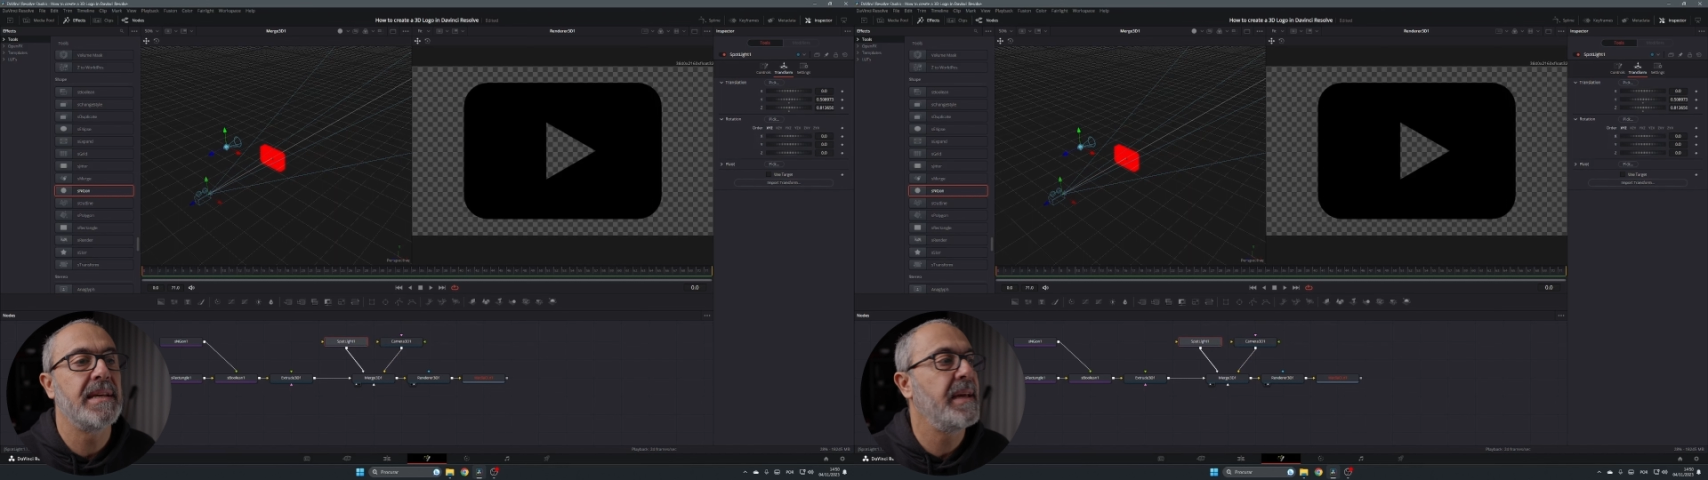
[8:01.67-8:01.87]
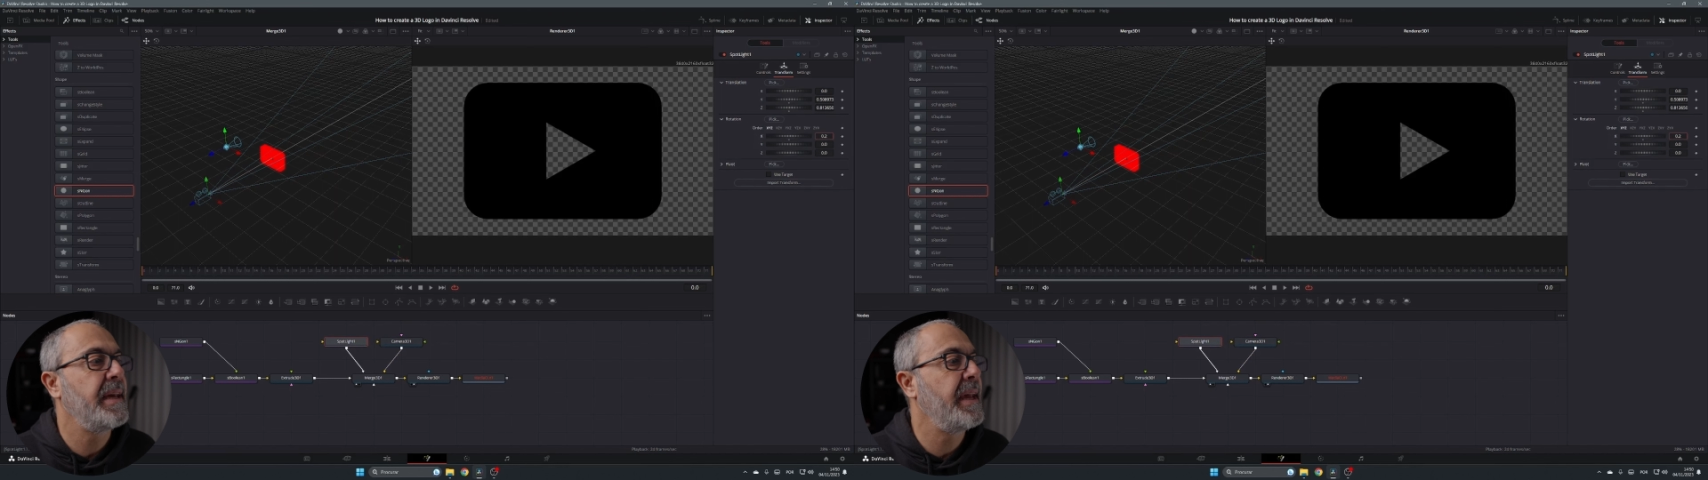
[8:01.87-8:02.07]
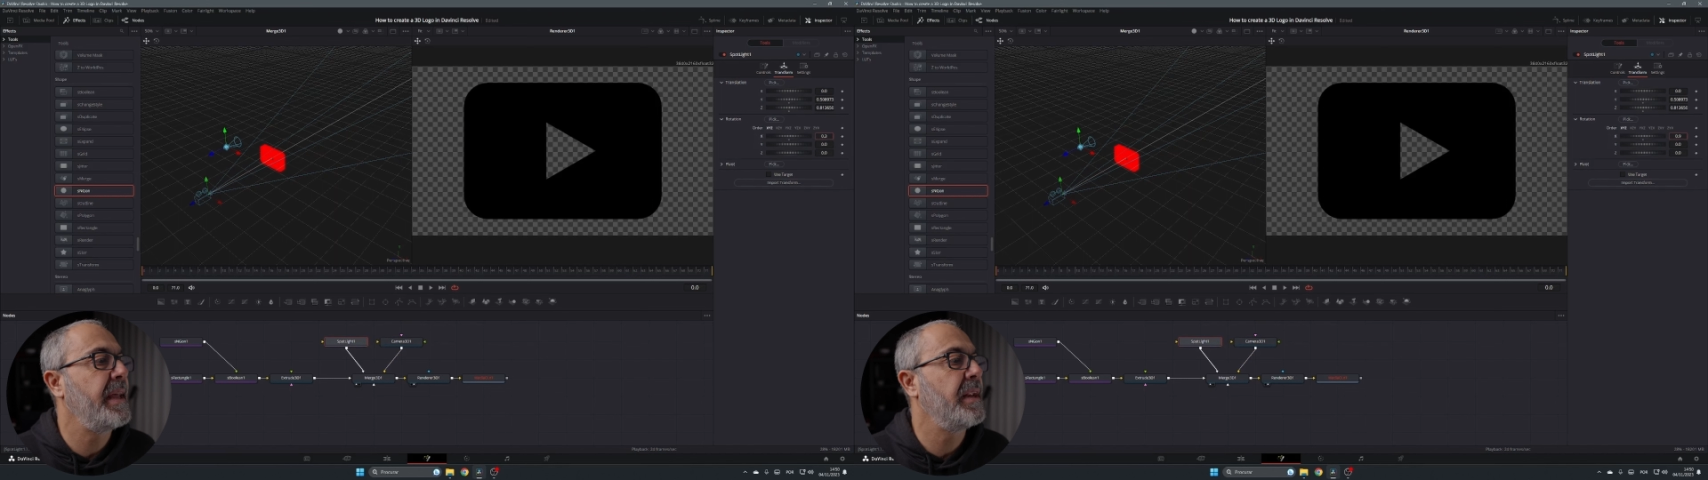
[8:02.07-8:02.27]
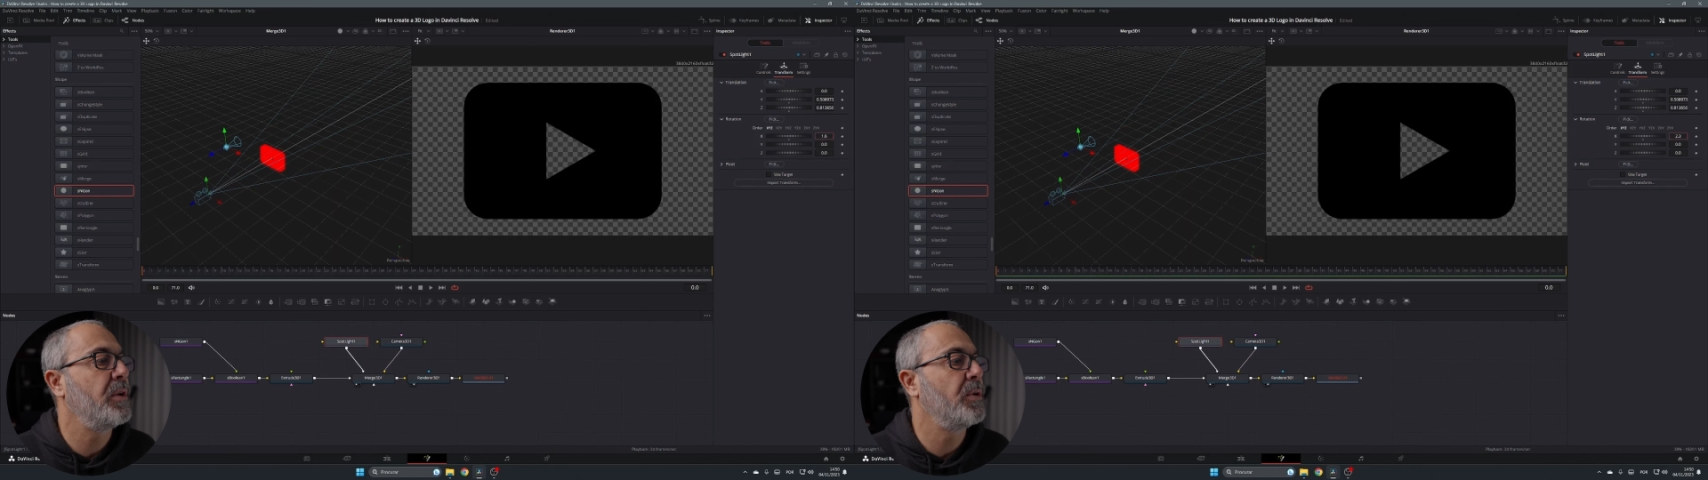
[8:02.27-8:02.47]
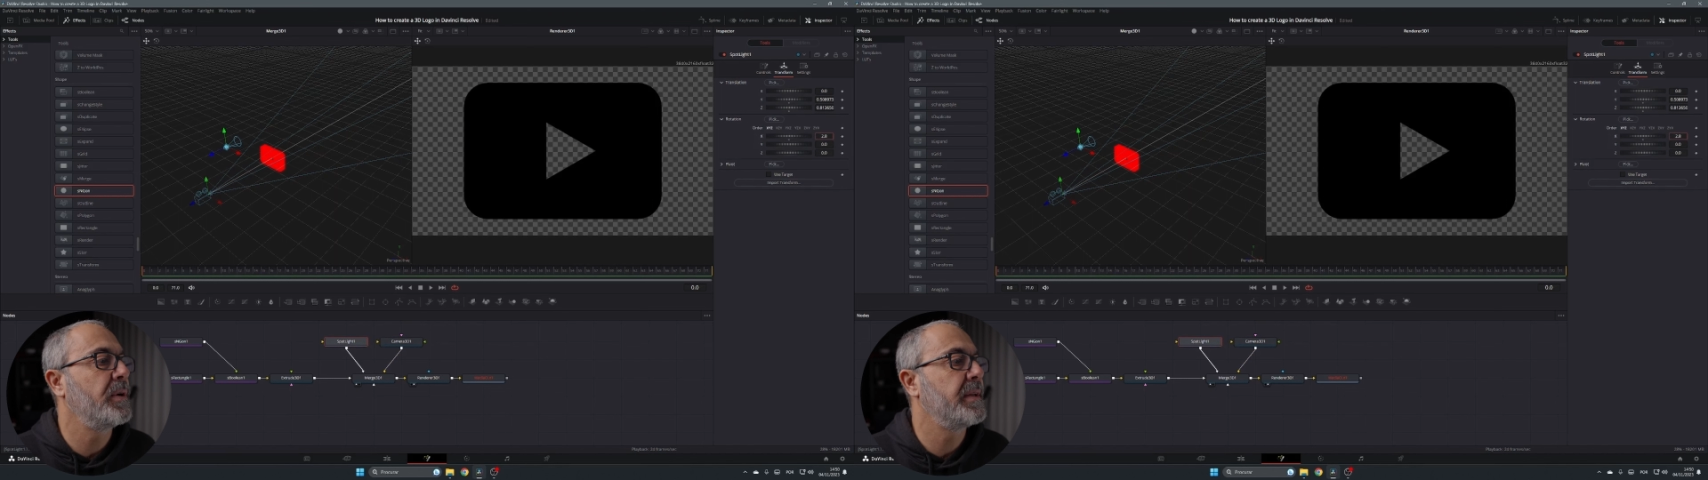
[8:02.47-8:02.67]
and
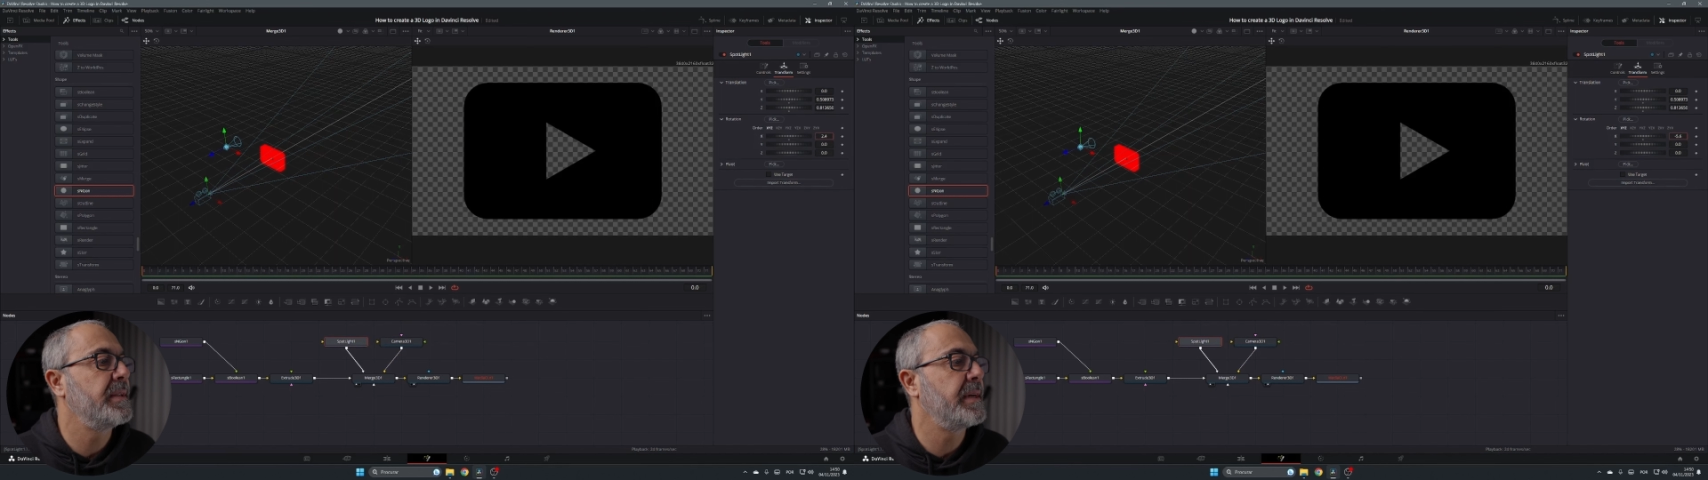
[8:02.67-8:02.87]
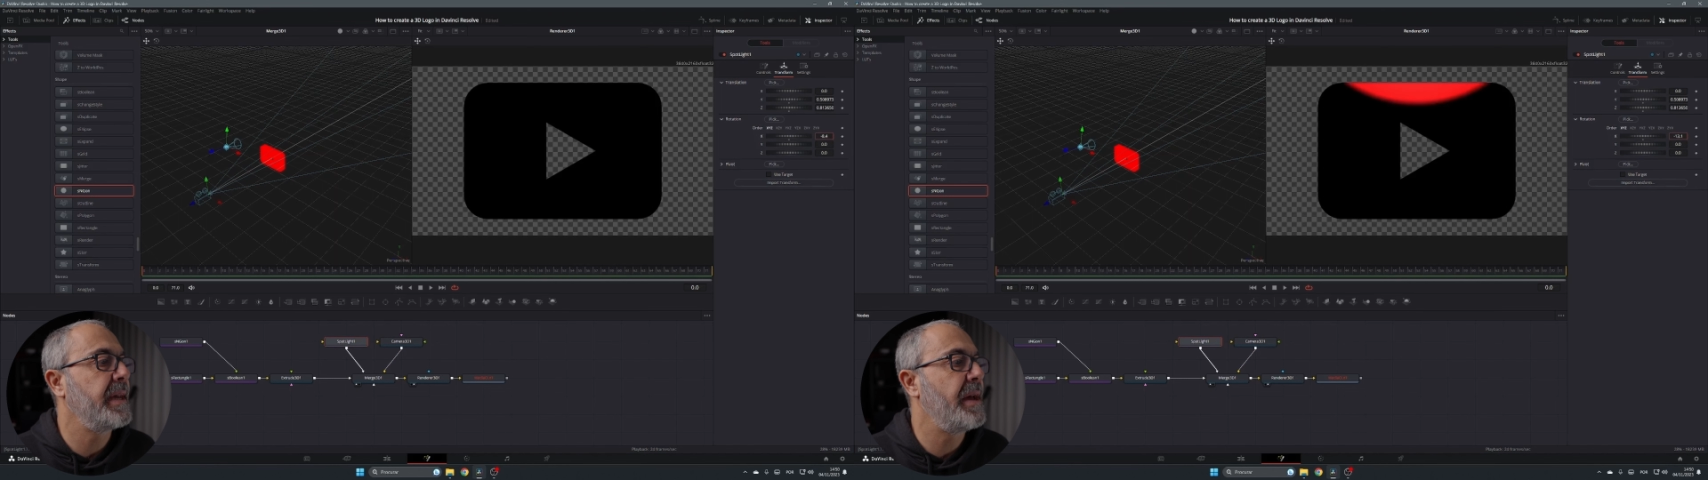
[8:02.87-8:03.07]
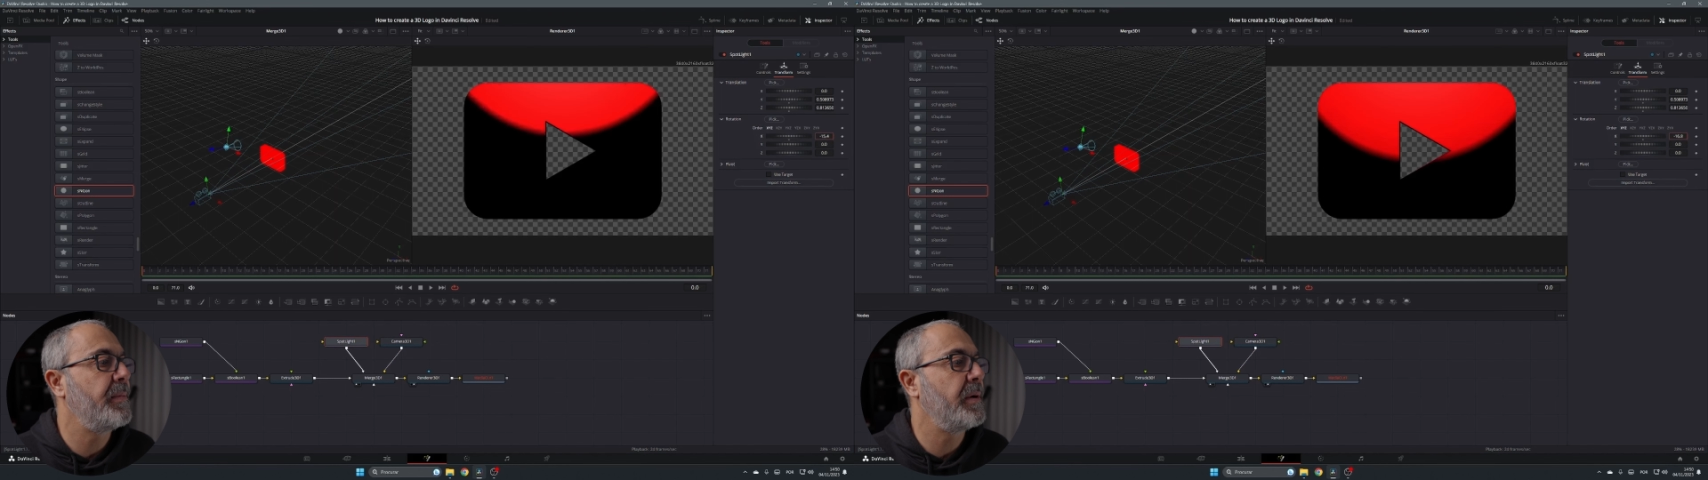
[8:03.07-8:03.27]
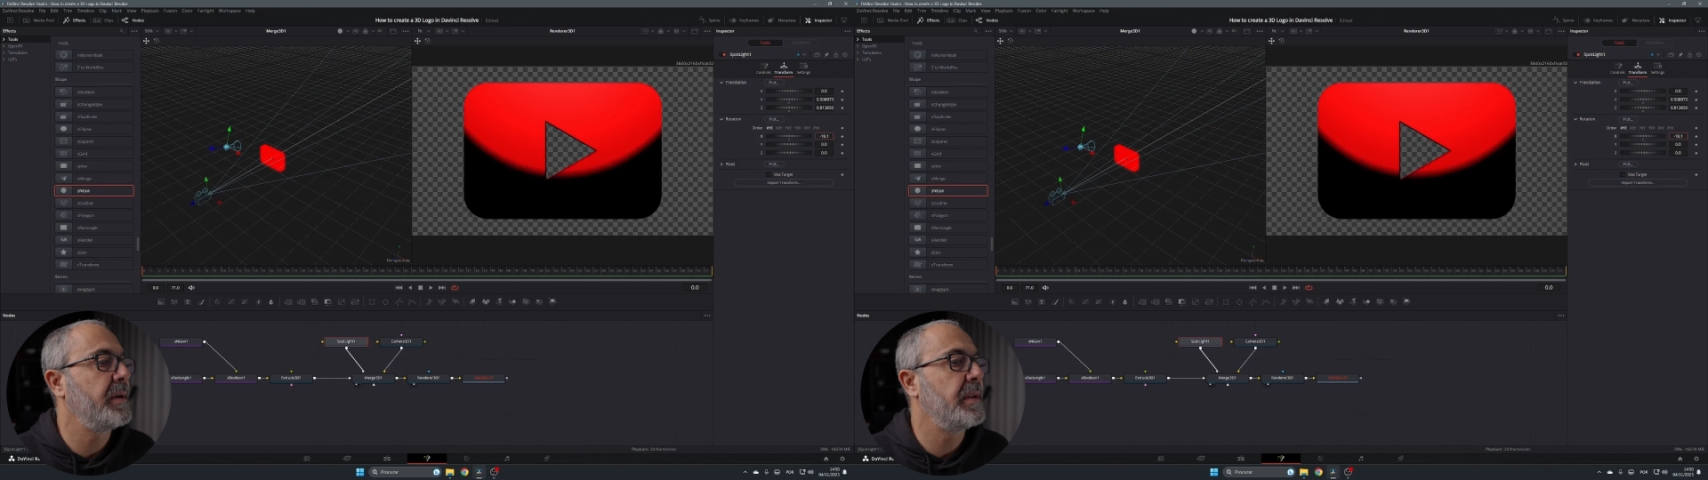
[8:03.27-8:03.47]
look, the camera,